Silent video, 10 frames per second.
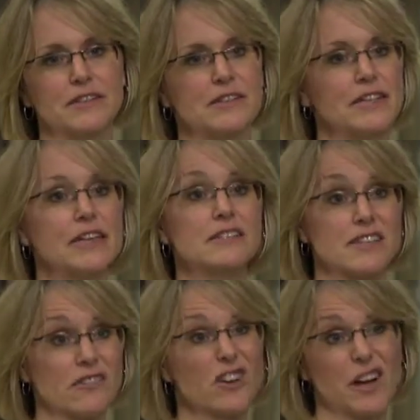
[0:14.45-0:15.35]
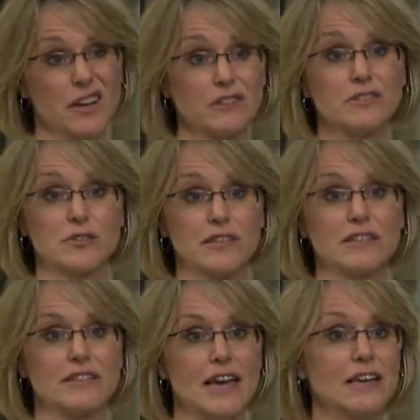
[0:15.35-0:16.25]
You need several huddles during
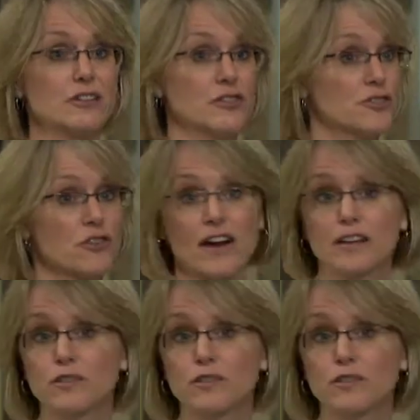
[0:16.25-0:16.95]
the day because you're trying